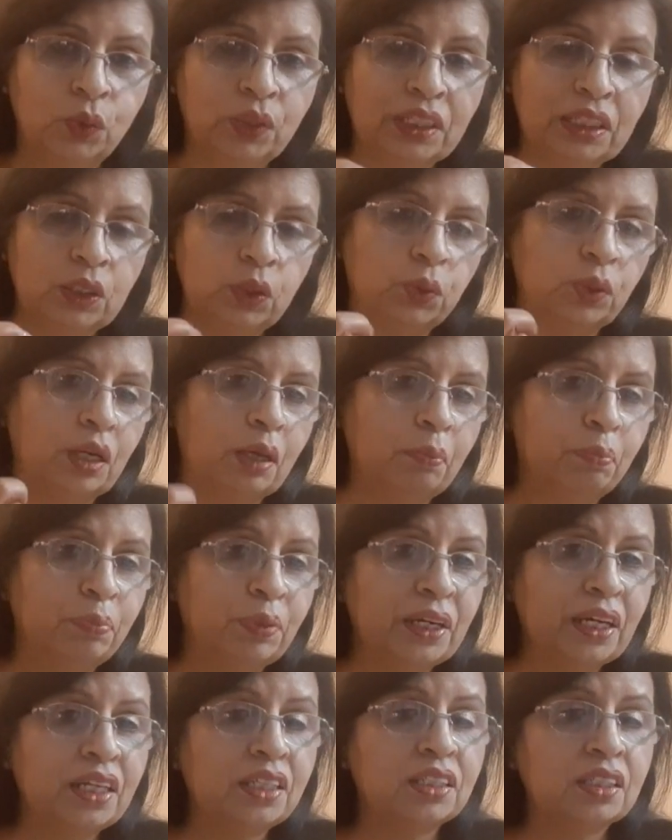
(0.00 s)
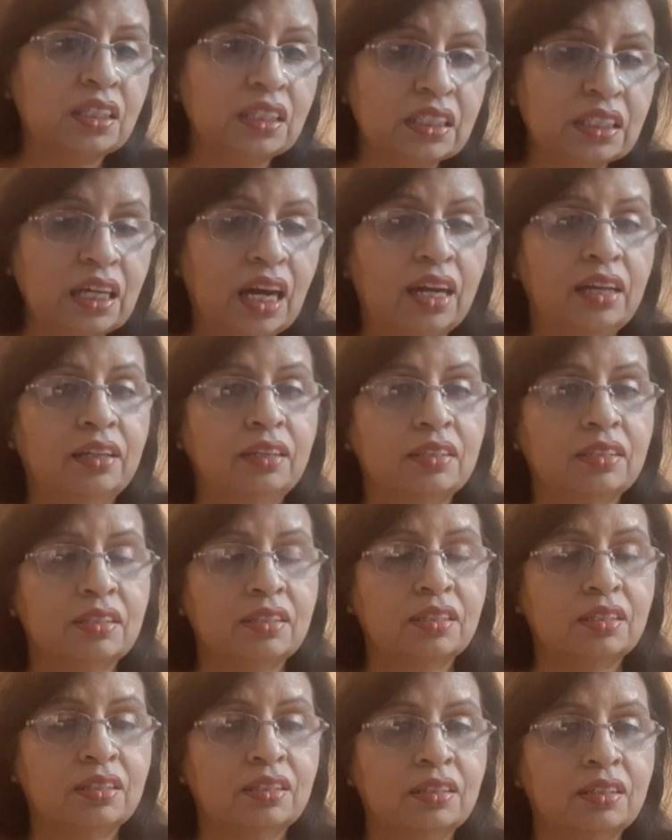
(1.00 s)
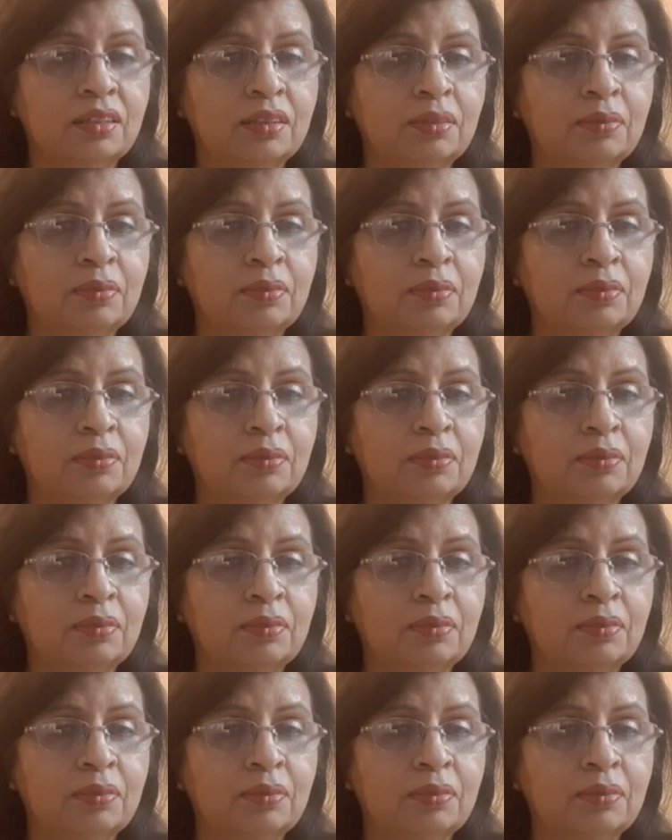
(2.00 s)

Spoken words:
need to embrace silence.